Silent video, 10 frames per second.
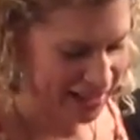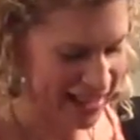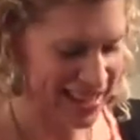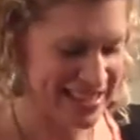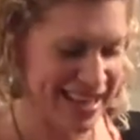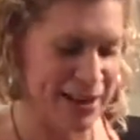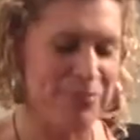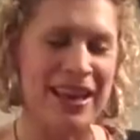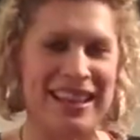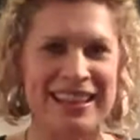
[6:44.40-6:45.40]
like I said,
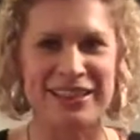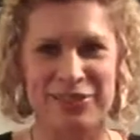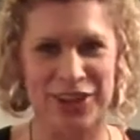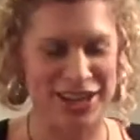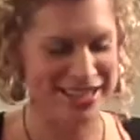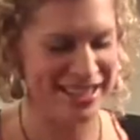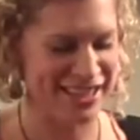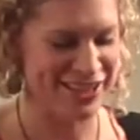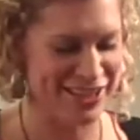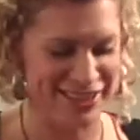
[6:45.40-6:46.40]
I'm making these for our
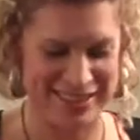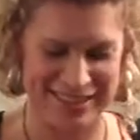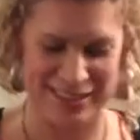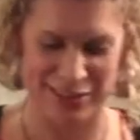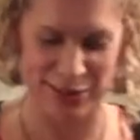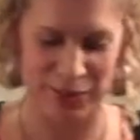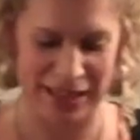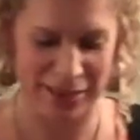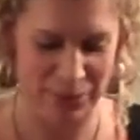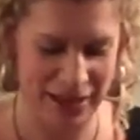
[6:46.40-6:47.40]
teachers this week